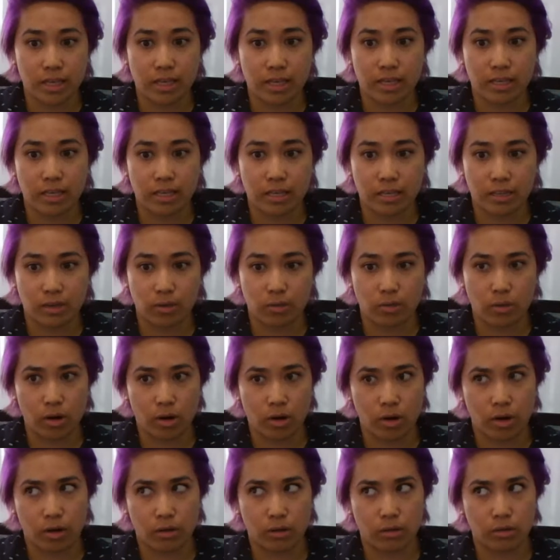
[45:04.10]
that you
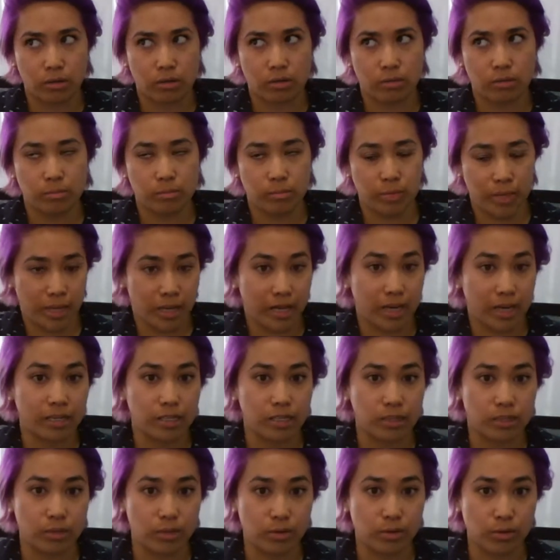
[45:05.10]
are
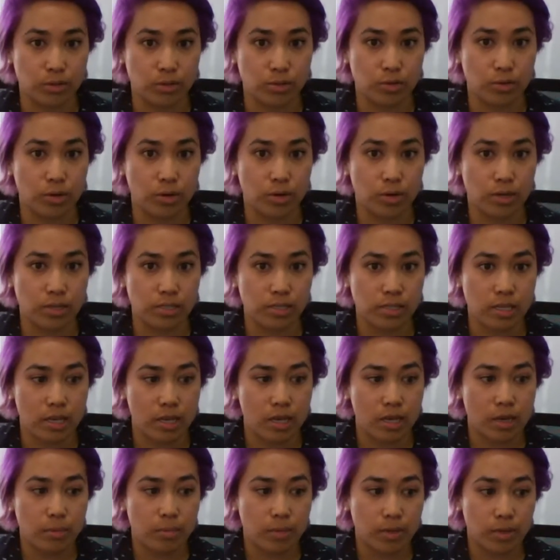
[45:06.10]
behind closed doors,
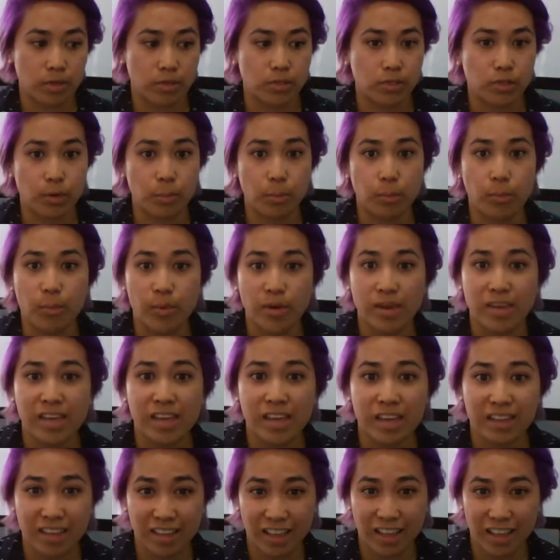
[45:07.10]
because you're
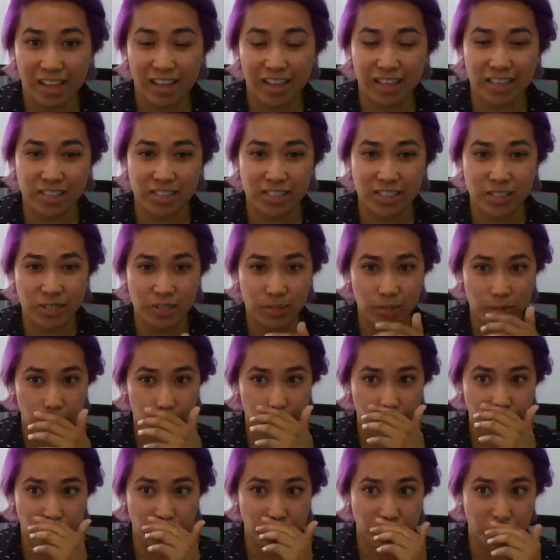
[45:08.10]
bringing
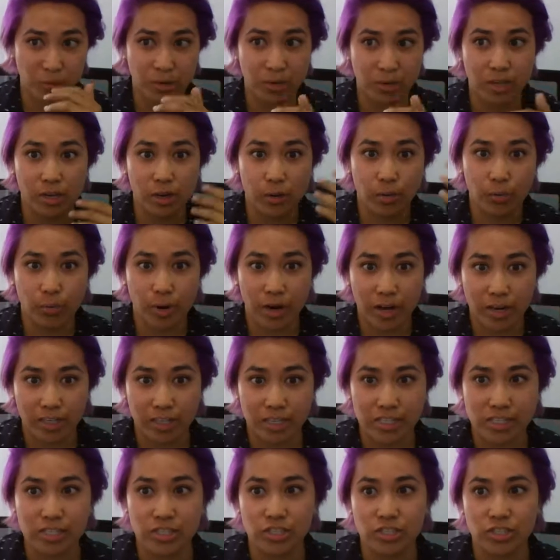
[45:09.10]

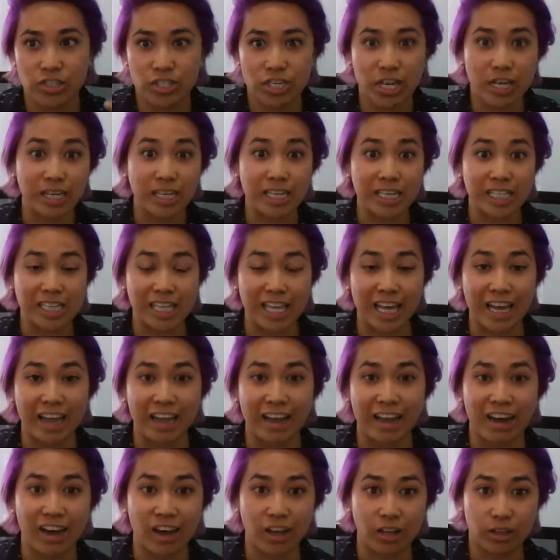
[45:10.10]
awareness, and you're shedding
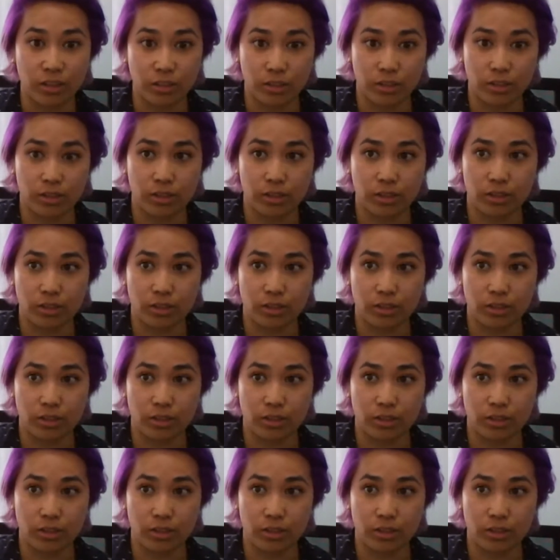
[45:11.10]
light on